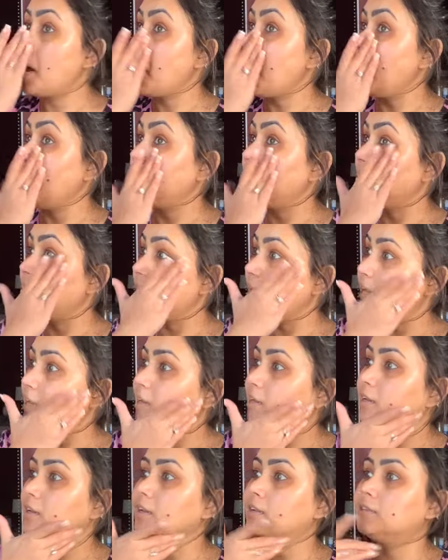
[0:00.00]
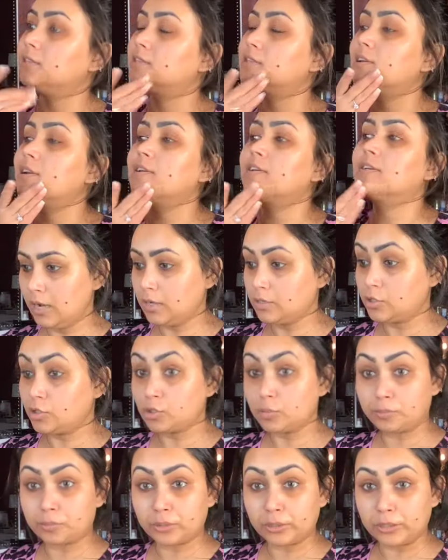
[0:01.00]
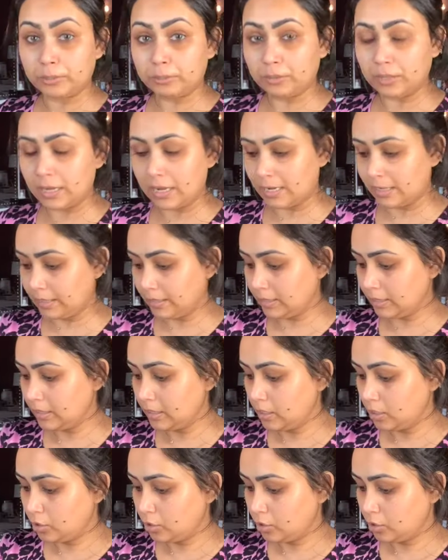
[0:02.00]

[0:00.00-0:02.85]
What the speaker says: and then it's like a Supreme line.